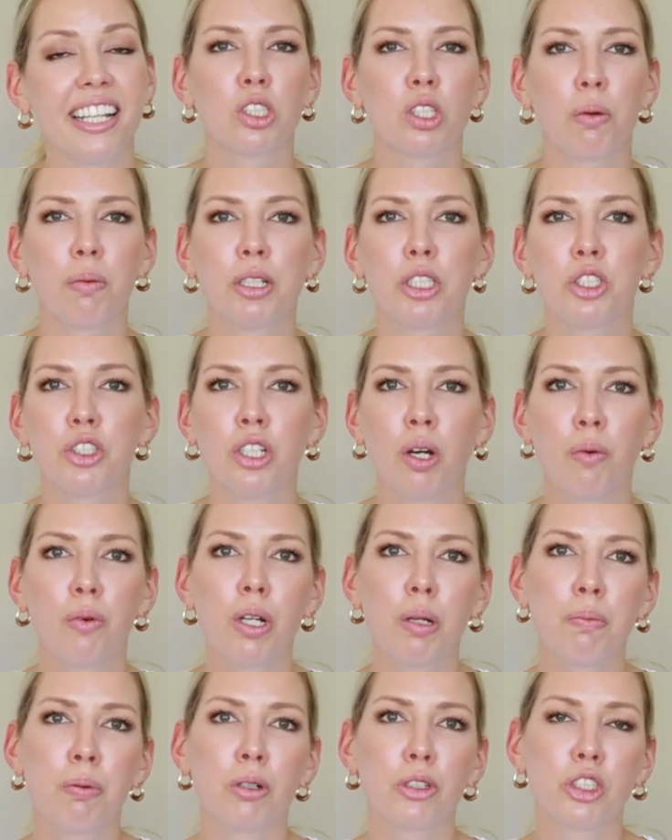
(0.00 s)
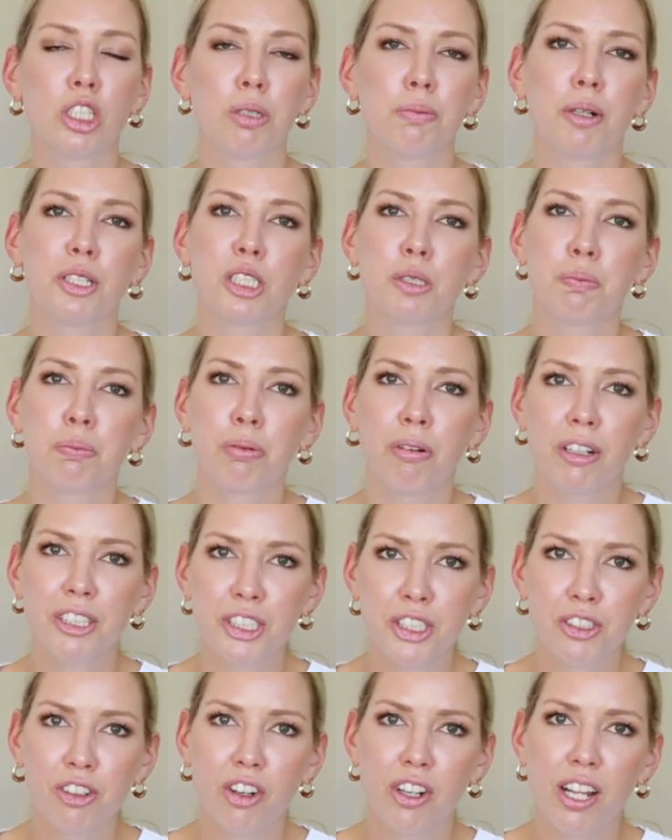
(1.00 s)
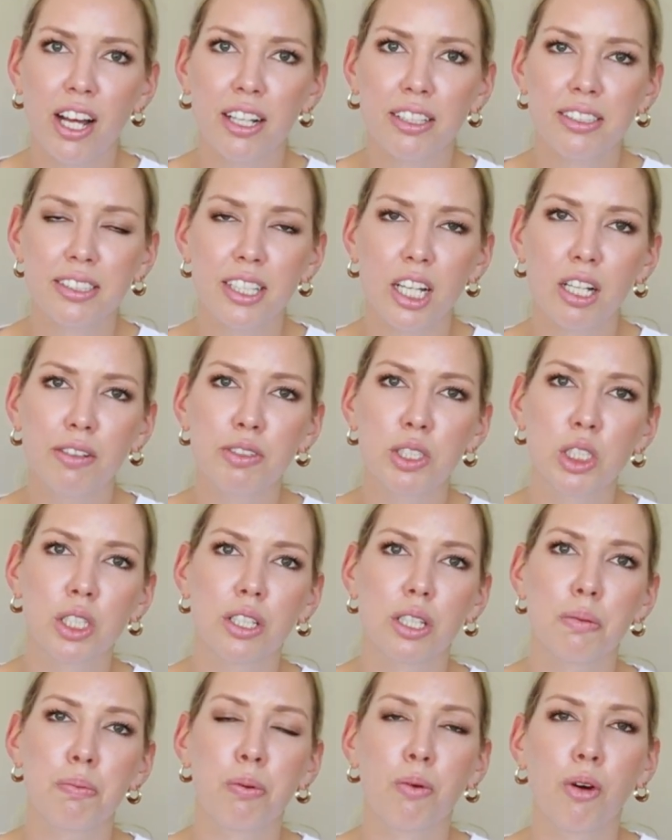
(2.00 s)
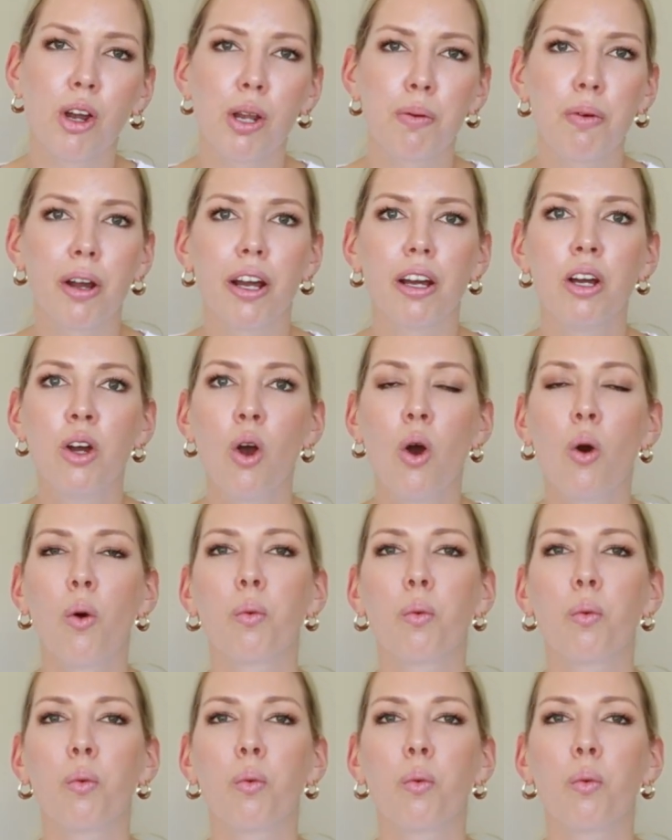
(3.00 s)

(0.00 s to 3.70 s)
So we do not want to put too much pressure on ourselves to the point where